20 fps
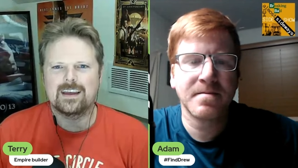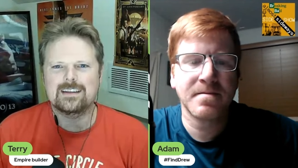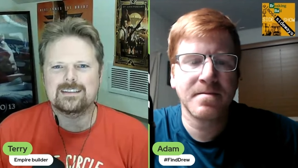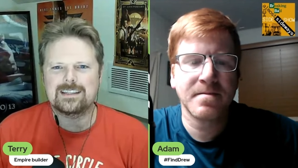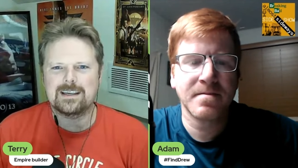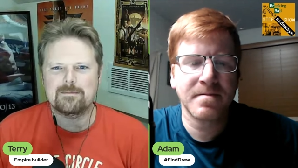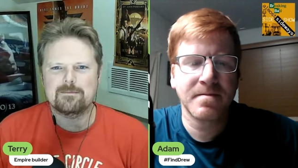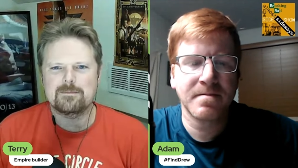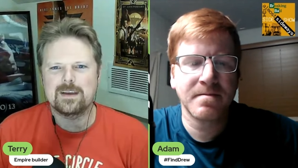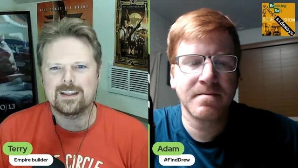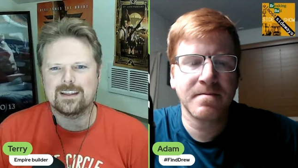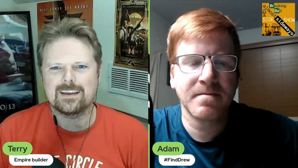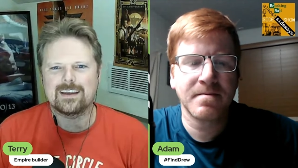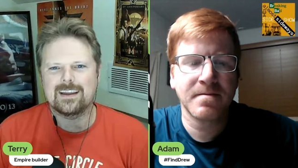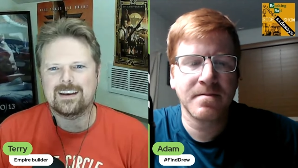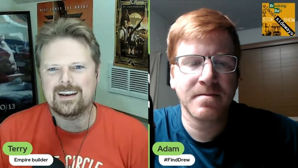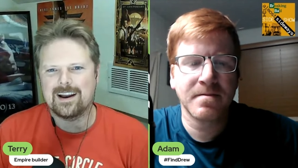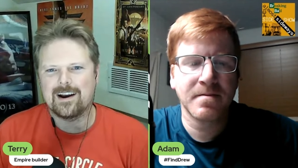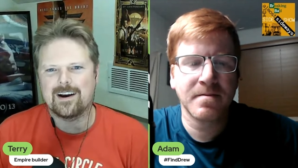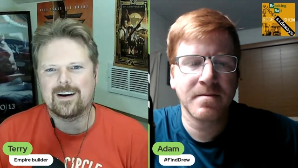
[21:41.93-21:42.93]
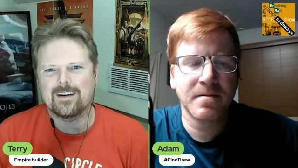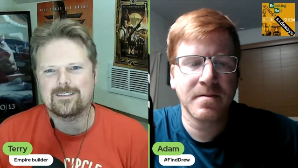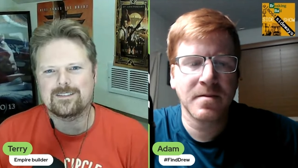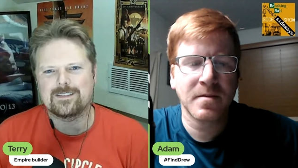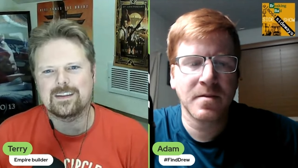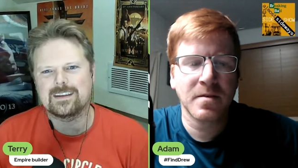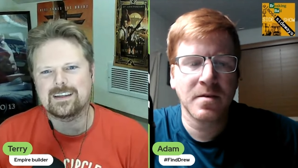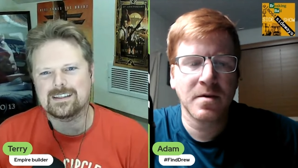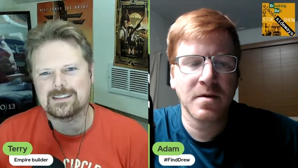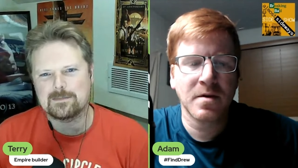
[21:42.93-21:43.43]
Speaker 1: he's a millionaire if
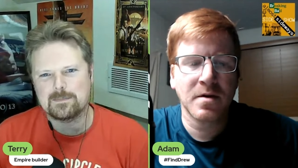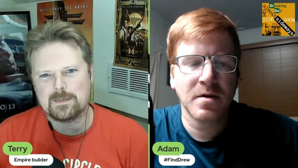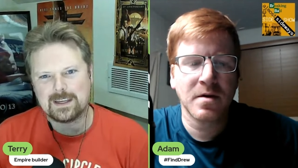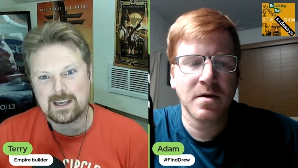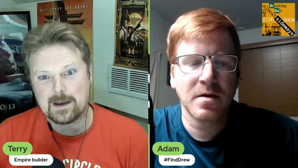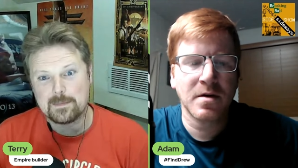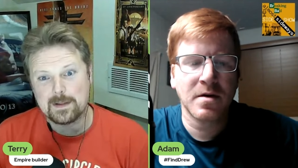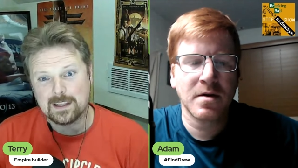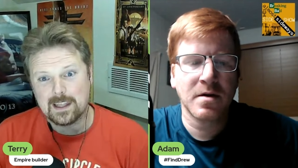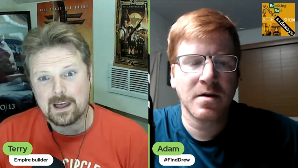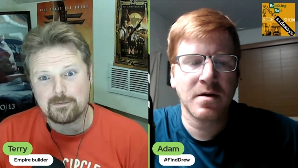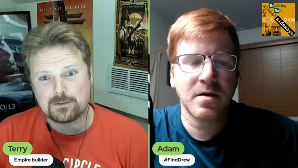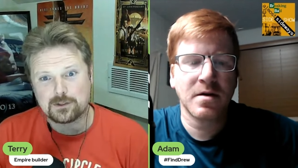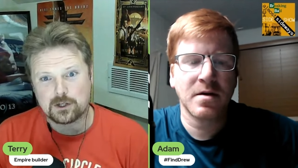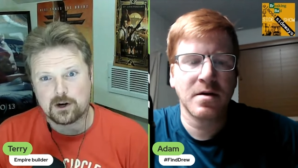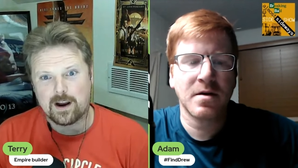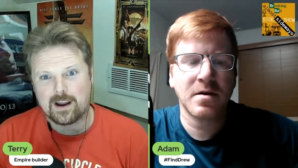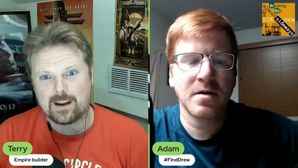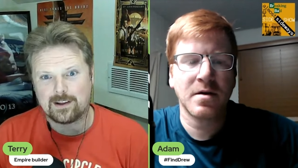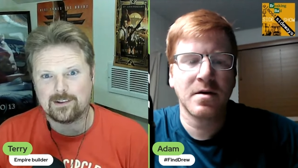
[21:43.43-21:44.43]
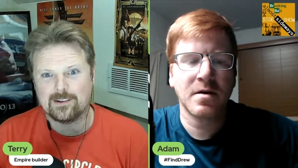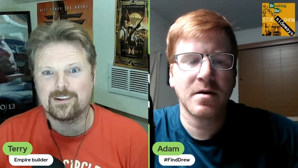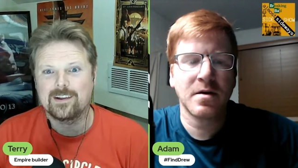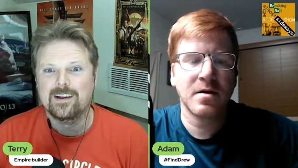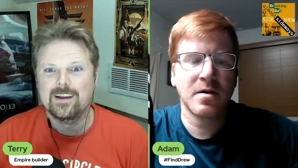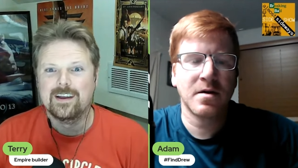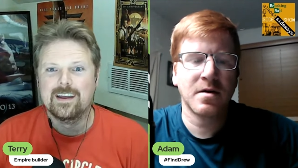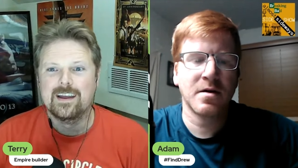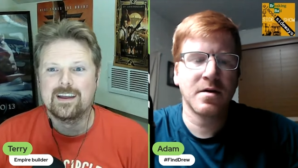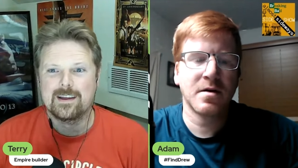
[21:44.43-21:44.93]
it doesn't become a love triangle
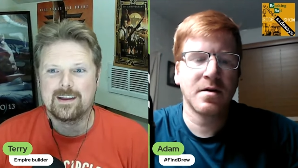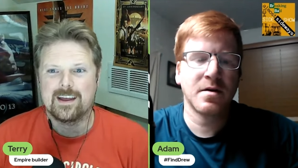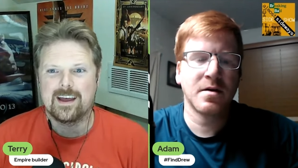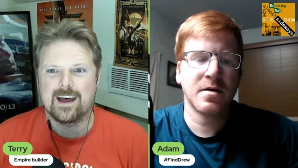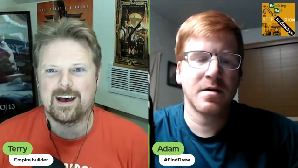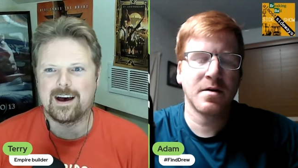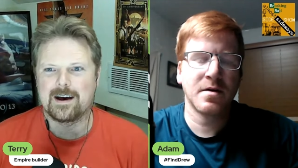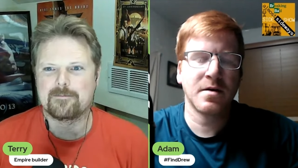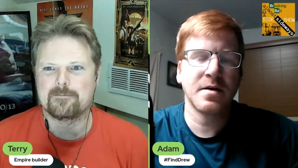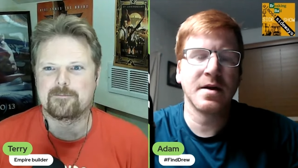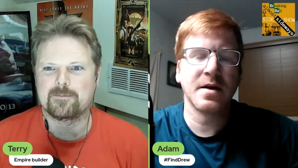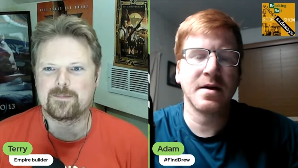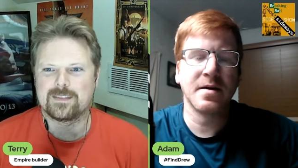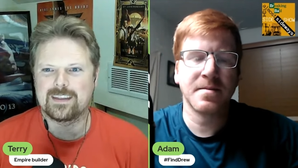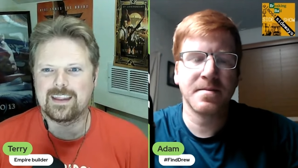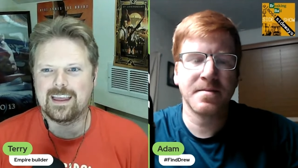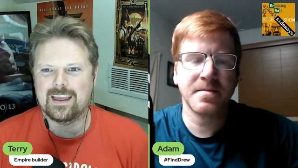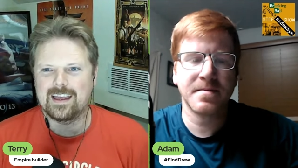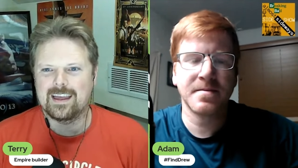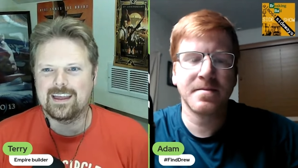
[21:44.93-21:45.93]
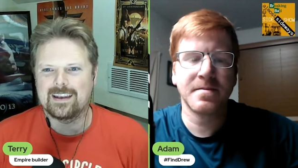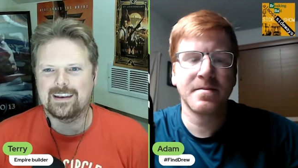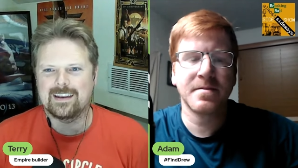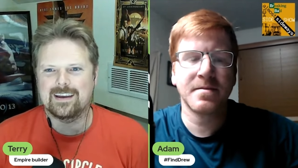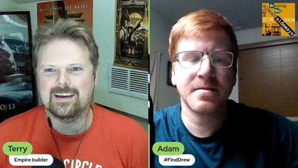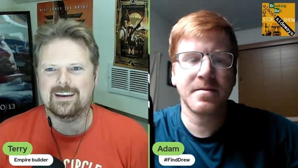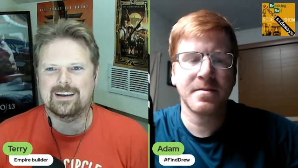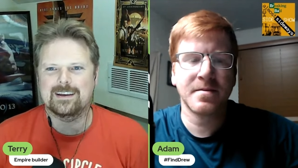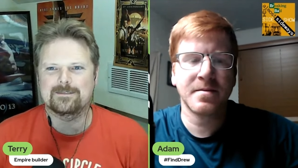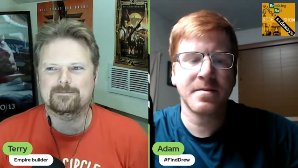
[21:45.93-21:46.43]
um yeah. and
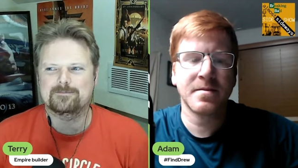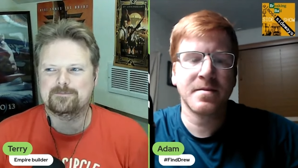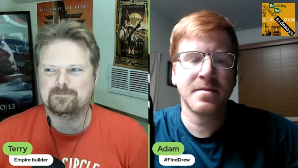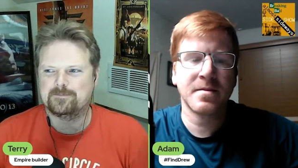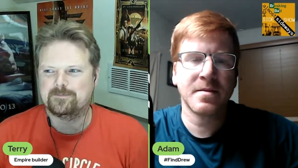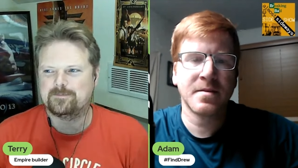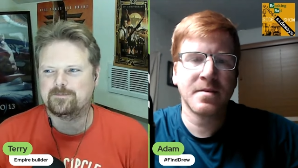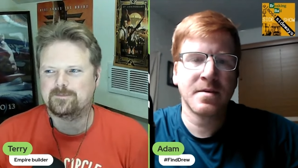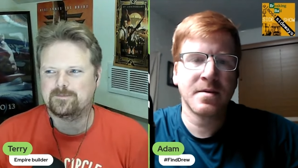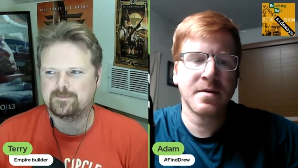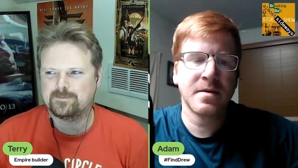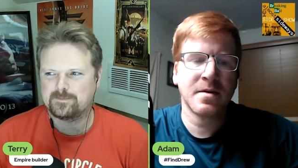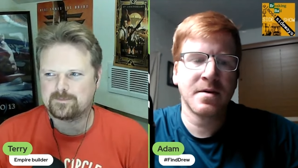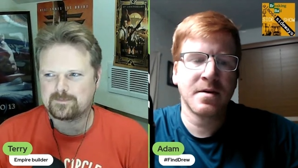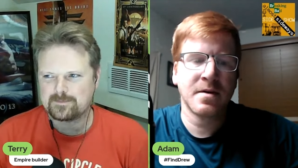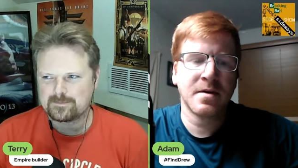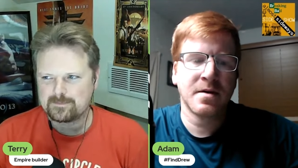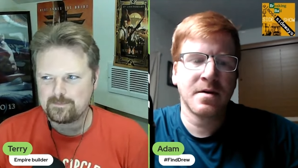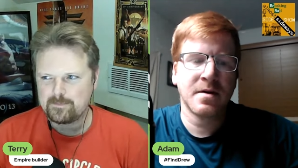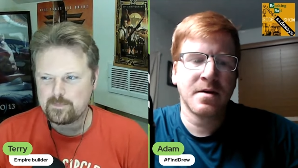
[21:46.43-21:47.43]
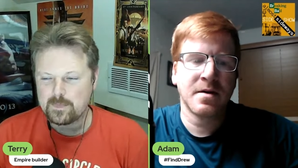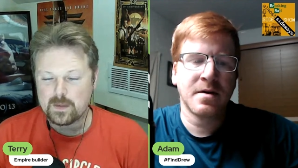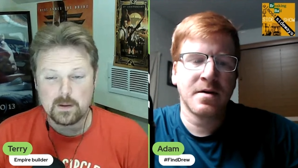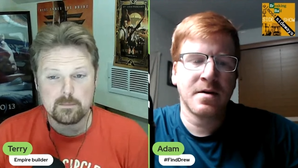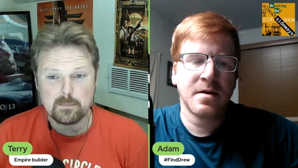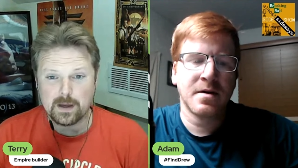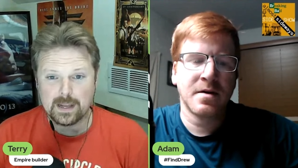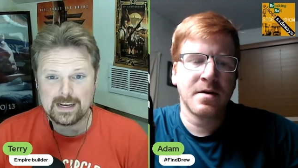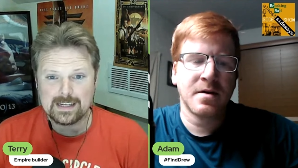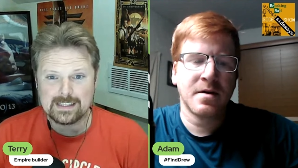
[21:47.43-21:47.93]
uh
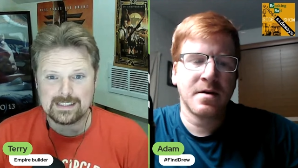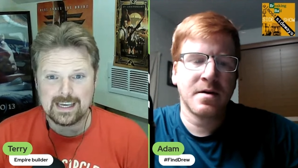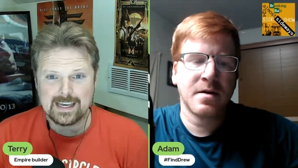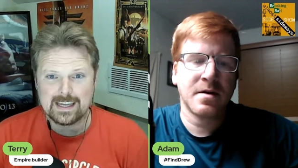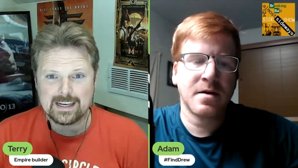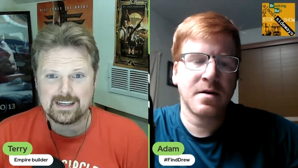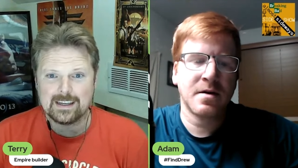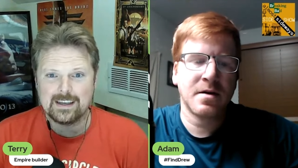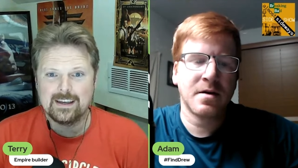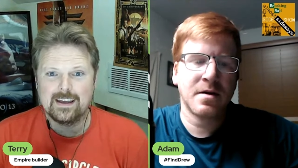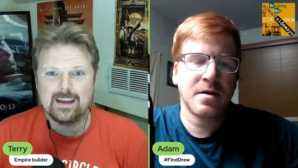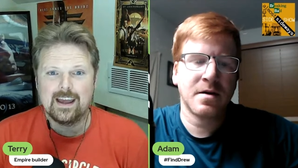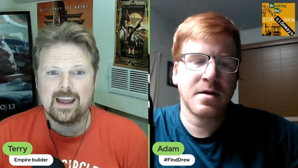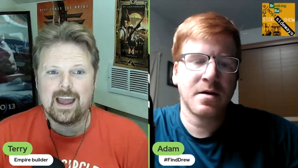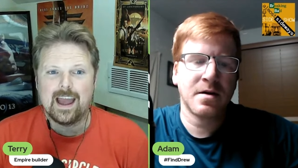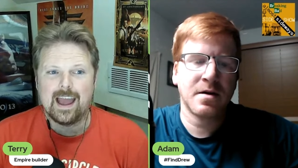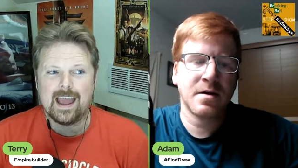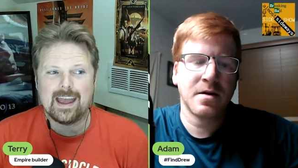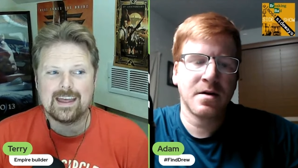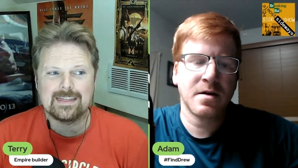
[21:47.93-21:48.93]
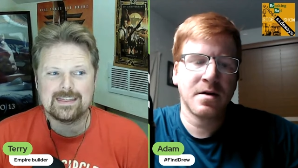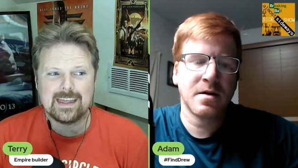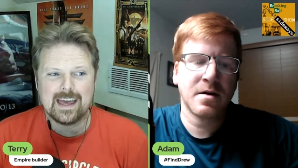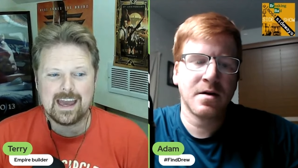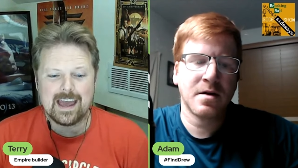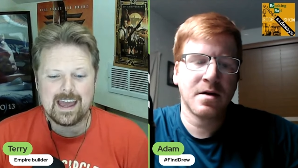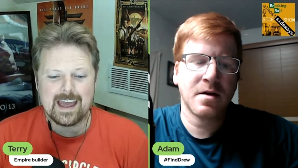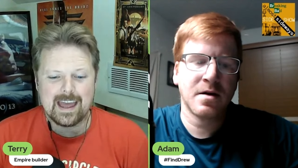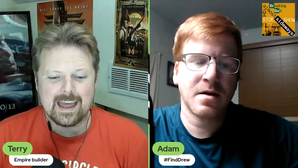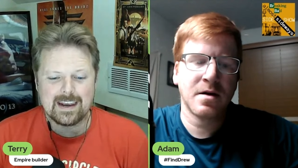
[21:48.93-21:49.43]
but it did and
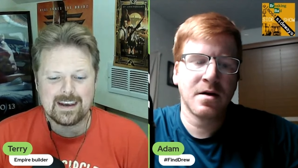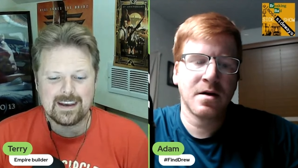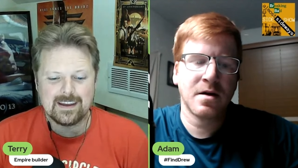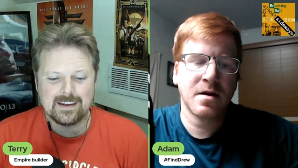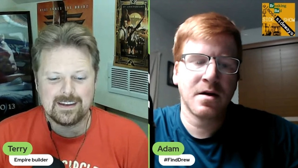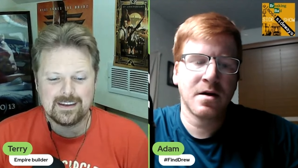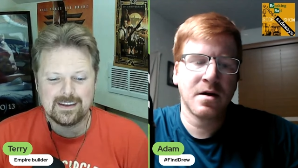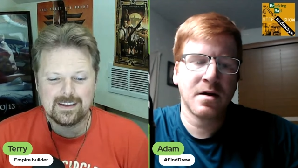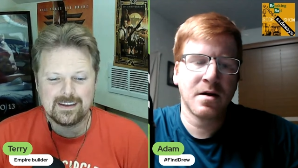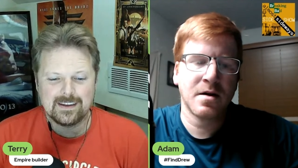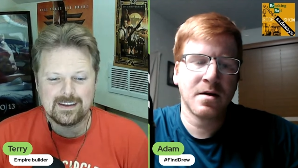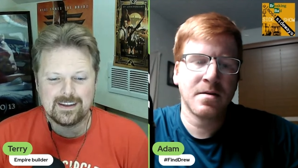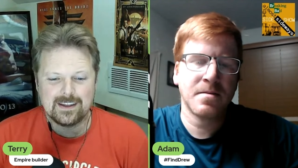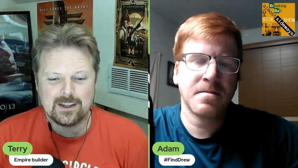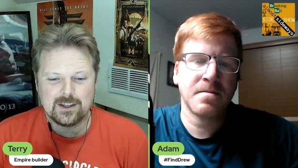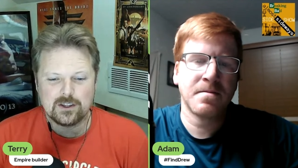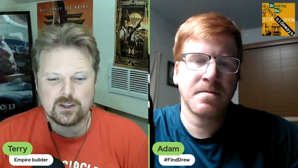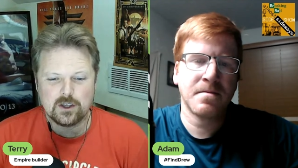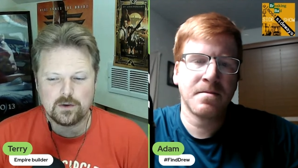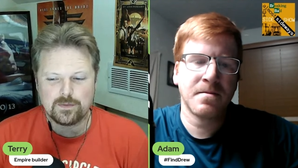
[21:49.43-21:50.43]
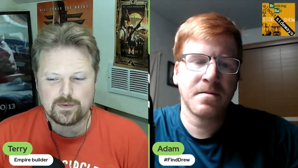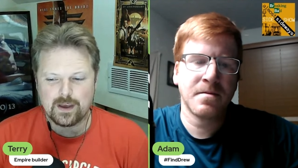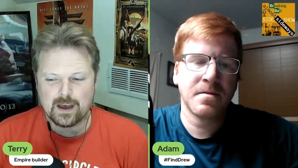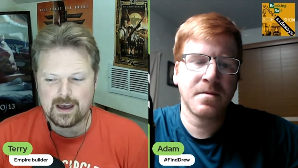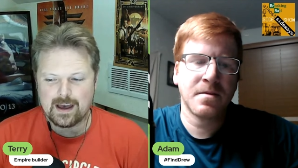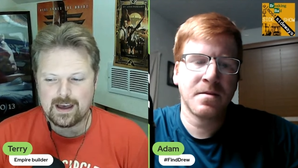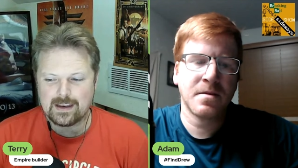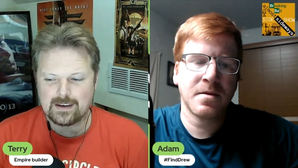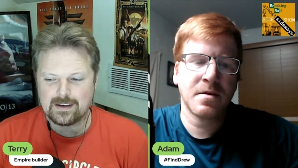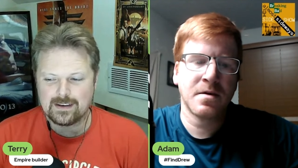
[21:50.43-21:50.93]
then you've
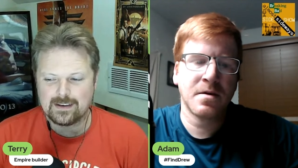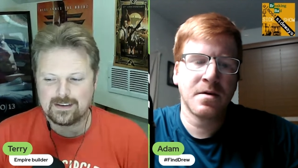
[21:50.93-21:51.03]
got